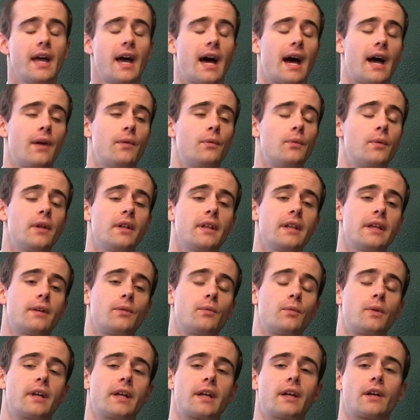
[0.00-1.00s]
I really
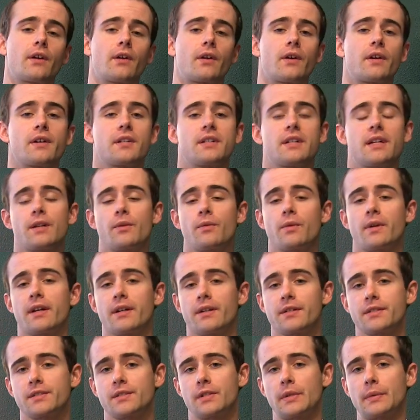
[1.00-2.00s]
would encourage anyone
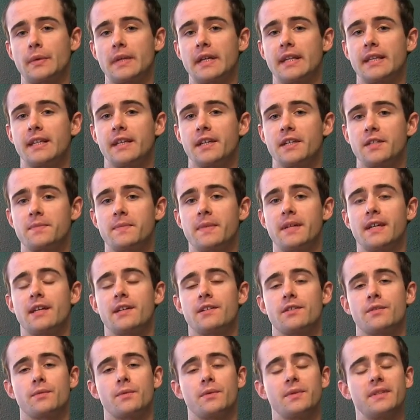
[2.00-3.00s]
else to read this
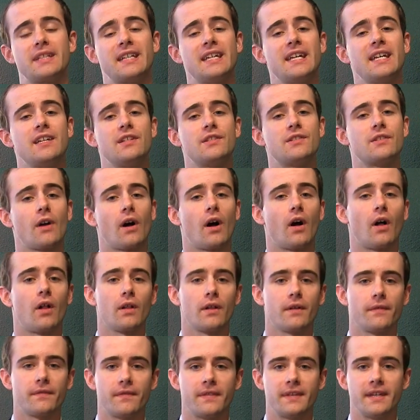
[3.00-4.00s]
because it will teach all
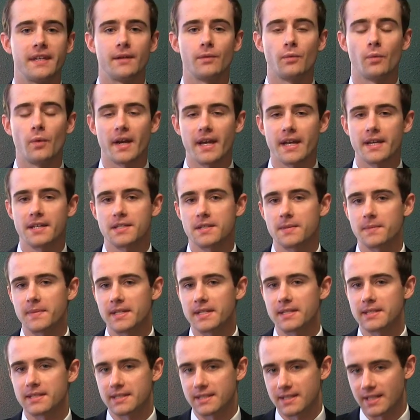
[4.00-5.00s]
of the ways to
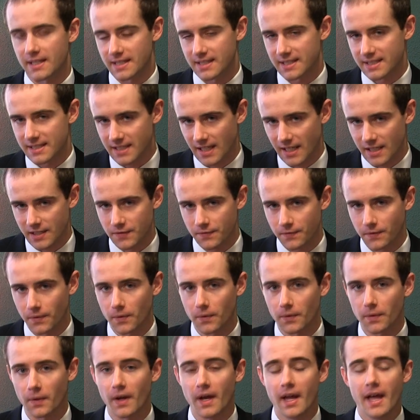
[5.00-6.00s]
be
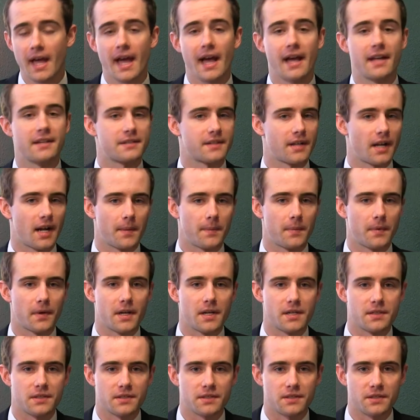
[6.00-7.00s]
successful as an
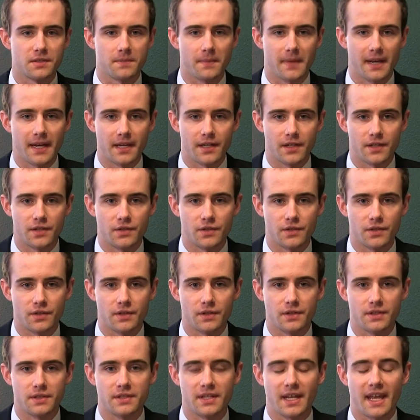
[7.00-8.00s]
operations
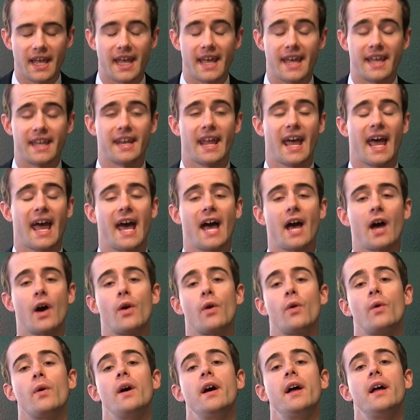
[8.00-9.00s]
managers and
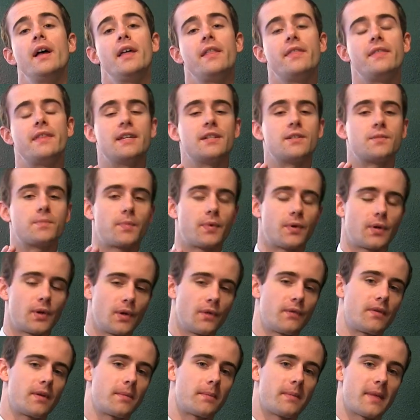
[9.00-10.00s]
how these
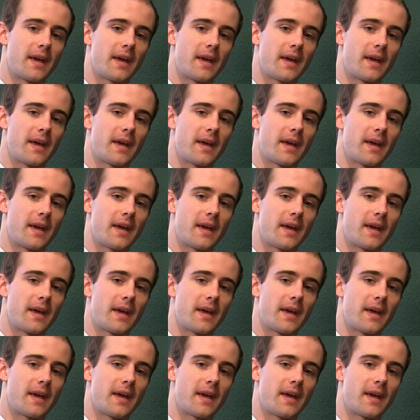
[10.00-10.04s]
proven